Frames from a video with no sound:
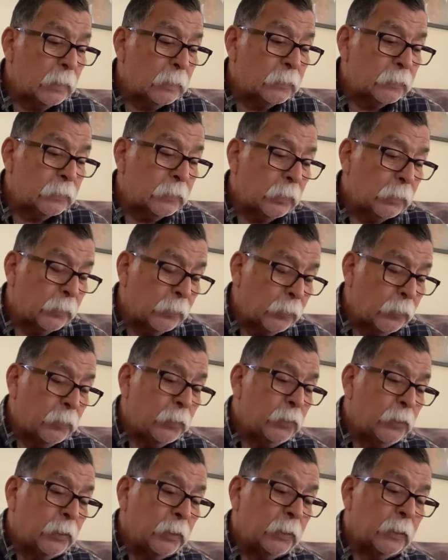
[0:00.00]

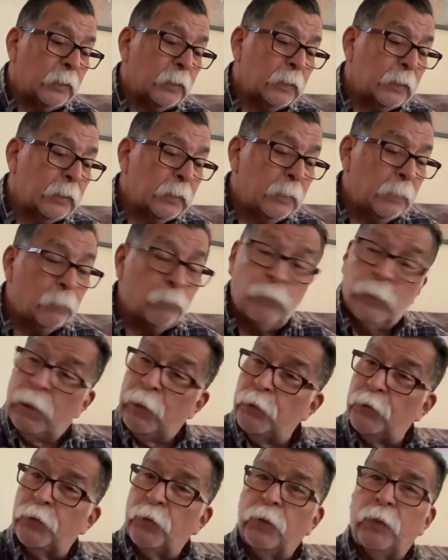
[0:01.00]
secure.
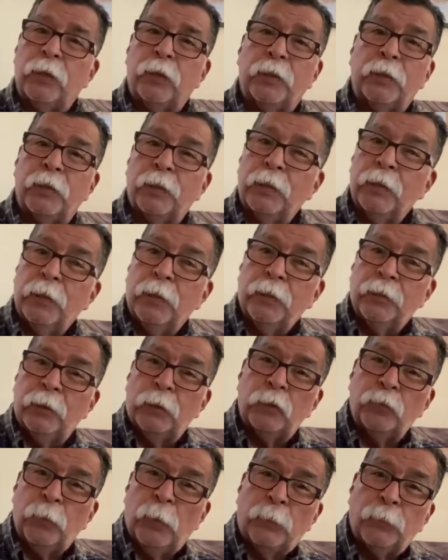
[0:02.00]
Make sure
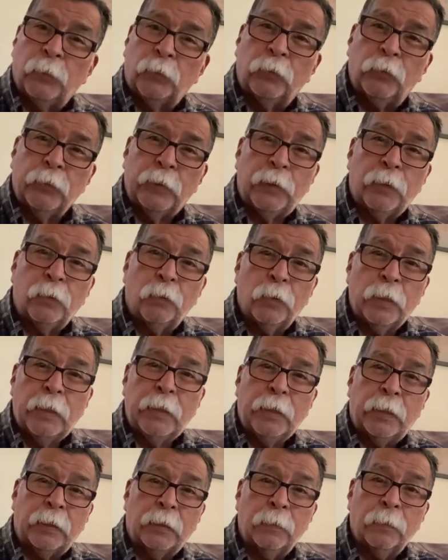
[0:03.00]
these people don't get
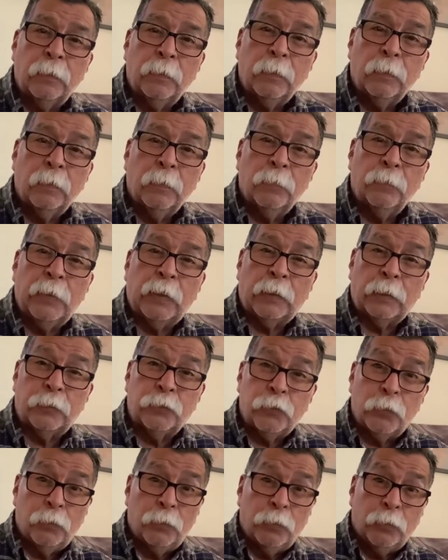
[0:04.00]
away,
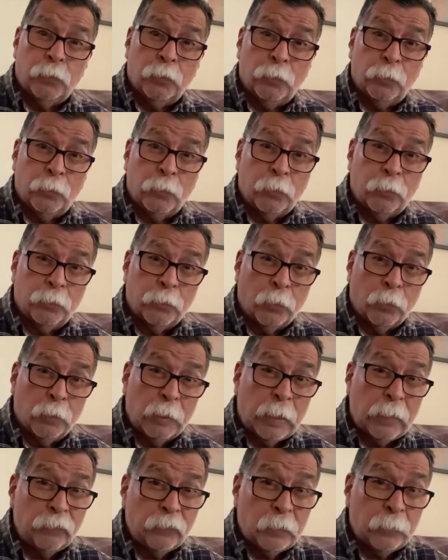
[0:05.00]
because your
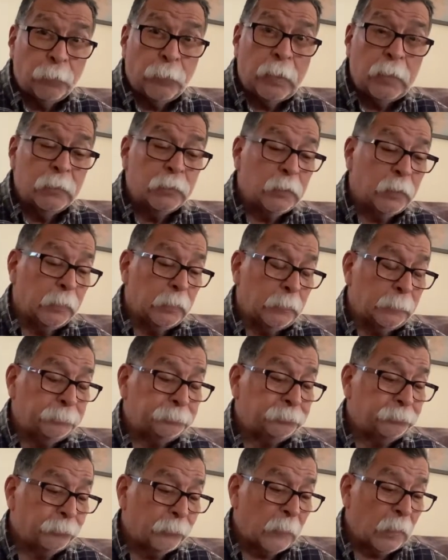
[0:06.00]
life depends on it,
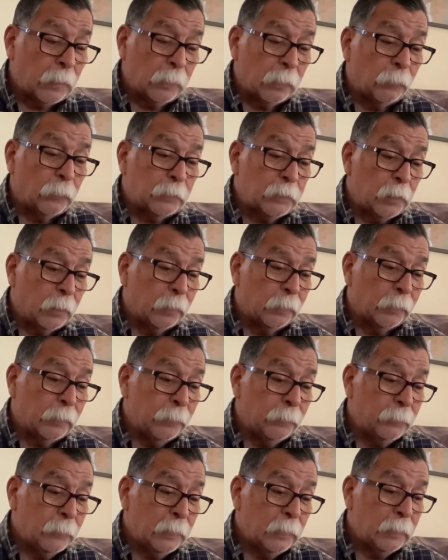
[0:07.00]
they were telling
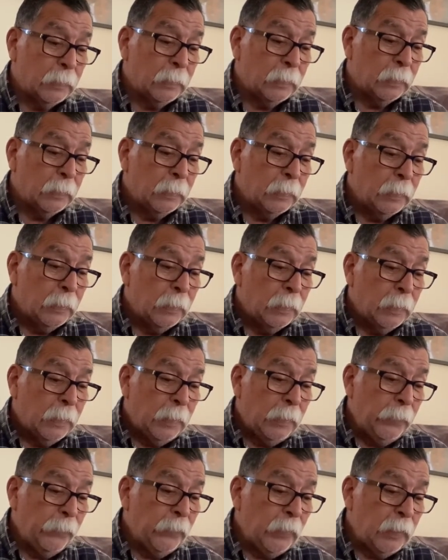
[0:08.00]
him.
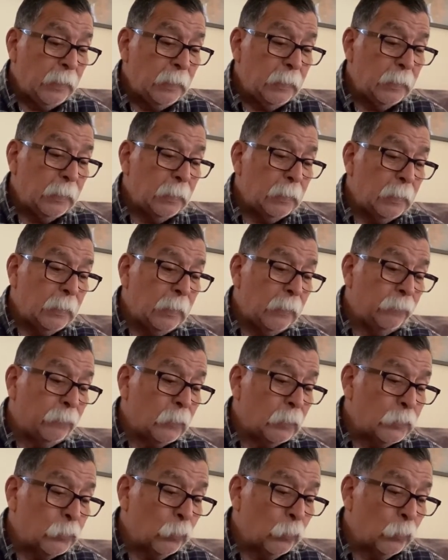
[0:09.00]
And then in verse